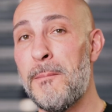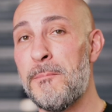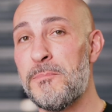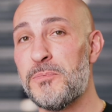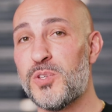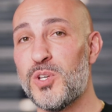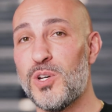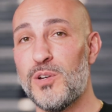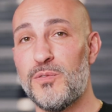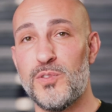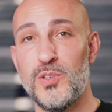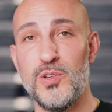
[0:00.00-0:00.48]

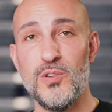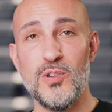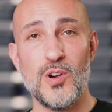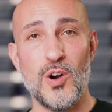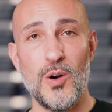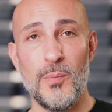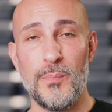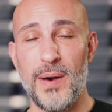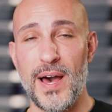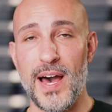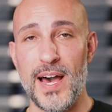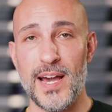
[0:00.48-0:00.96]
So if you go
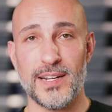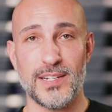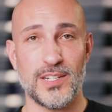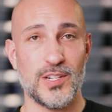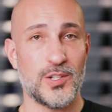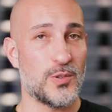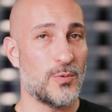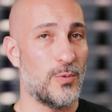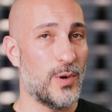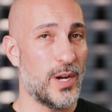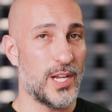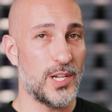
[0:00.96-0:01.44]
back to
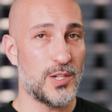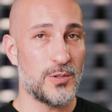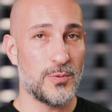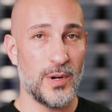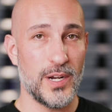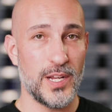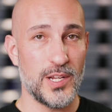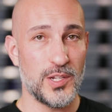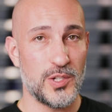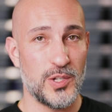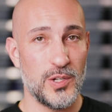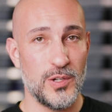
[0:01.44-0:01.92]

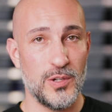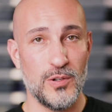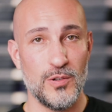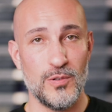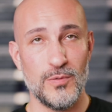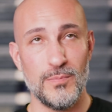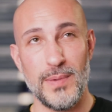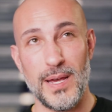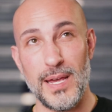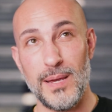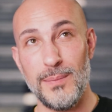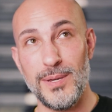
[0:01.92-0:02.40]
2022,
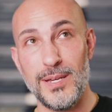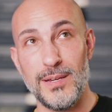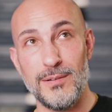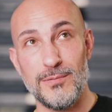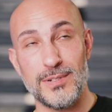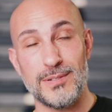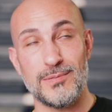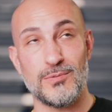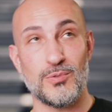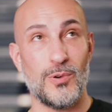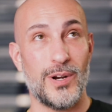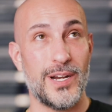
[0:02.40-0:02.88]
maybe it
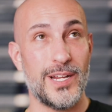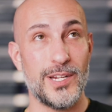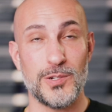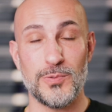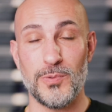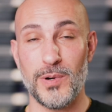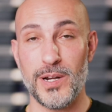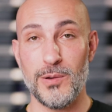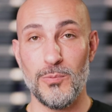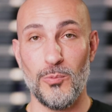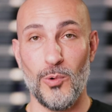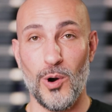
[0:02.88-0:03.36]
was
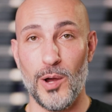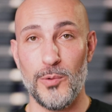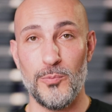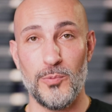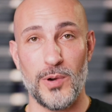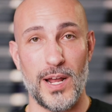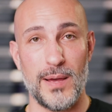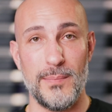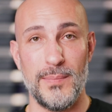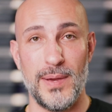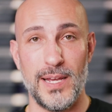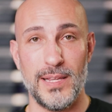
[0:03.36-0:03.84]
2021
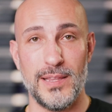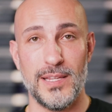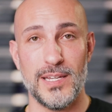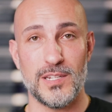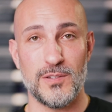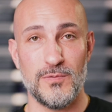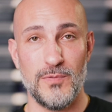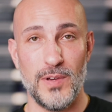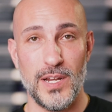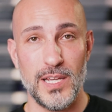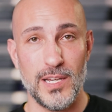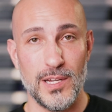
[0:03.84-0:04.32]
when I made this
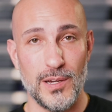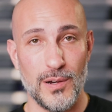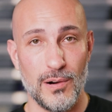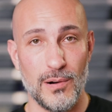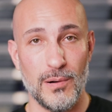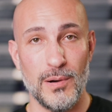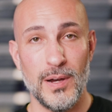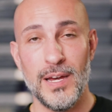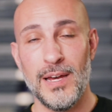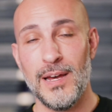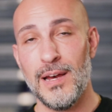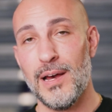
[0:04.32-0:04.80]
video,
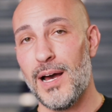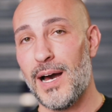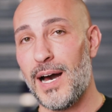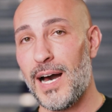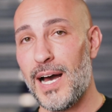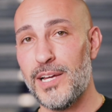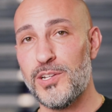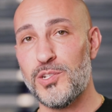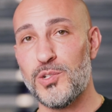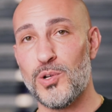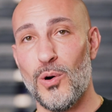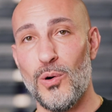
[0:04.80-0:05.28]

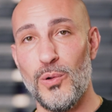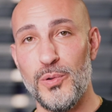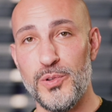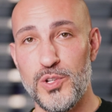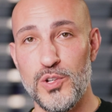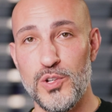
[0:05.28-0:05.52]
I told